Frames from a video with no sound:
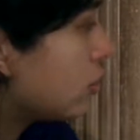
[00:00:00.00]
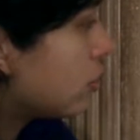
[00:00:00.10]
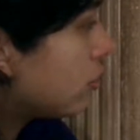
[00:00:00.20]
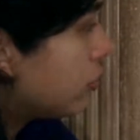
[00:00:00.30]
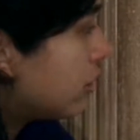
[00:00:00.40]

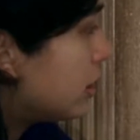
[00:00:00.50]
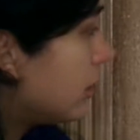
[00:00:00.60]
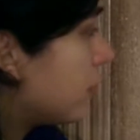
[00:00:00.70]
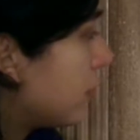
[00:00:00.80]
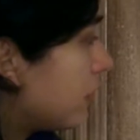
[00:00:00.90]
So we
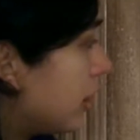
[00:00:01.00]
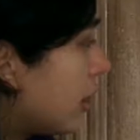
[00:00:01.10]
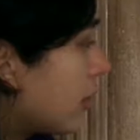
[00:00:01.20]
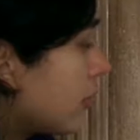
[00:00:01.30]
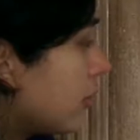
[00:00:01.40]
see
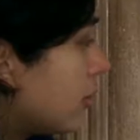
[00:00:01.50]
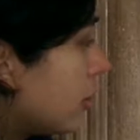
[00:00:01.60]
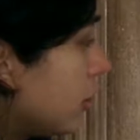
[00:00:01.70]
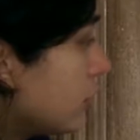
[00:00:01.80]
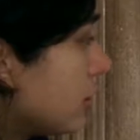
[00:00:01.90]
15 out of
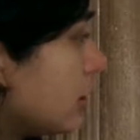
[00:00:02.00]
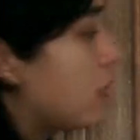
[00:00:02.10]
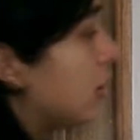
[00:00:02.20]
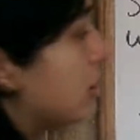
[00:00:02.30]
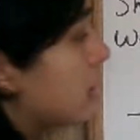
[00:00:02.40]

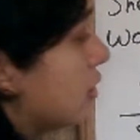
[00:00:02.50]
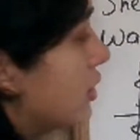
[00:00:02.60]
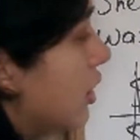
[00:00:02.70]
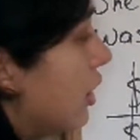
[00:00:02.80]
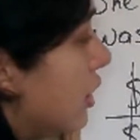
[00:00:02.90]
100.
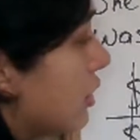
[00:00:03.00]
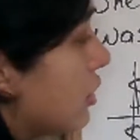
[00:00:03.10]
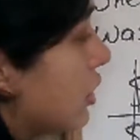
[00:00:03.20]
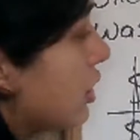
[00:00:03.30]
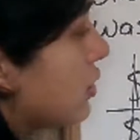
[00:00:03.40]
We know that
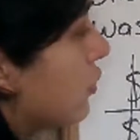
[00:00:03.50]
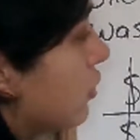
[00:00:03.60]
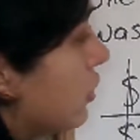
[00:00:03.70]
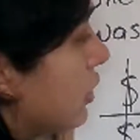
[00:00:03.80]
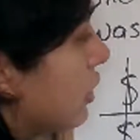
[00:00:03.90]
this
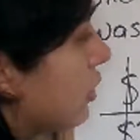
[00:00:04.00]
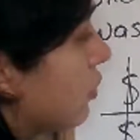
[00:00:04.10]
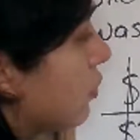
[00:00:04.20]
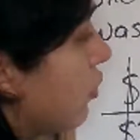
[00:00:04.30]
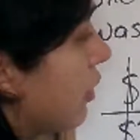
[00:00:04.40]
as a
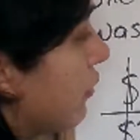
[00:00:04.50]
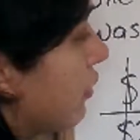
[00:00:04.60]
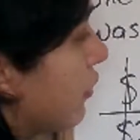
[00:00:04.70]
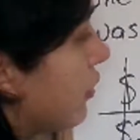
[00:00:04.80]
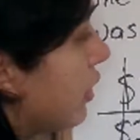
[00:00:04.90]
decimal
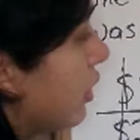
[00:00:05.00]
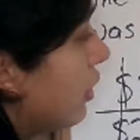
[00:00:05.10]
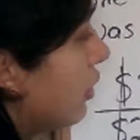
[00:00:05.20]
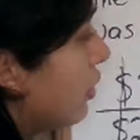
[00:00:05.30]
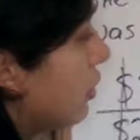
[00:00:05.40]
is
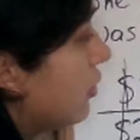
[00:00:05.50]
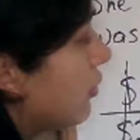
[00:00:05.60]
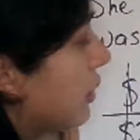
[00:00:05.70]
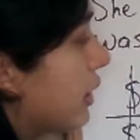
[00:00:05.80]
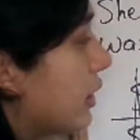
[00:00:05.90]

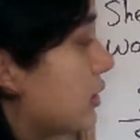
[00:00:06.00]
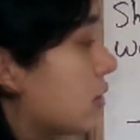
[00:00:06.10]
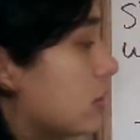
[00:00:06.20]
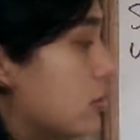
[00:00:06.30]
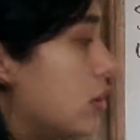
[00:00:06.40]
0.15
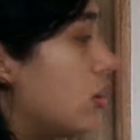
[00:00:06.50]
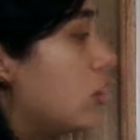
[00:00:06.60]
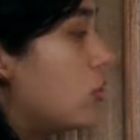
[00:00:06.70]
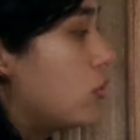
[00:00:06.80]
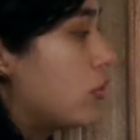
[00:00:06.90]

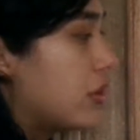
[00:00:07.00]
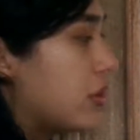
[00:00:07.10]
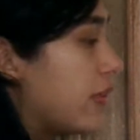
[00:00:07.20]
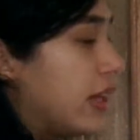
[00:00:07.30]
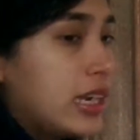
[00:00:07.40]
because
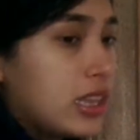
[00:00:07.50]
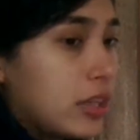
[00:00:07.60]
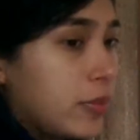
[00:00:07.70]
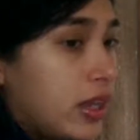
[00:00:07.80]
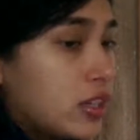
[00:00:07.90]
when you
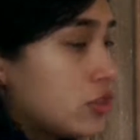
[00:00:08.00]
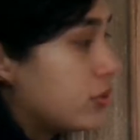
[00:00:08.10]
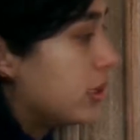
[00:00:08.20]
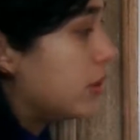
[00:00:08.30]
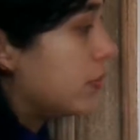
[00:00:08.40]
divide anything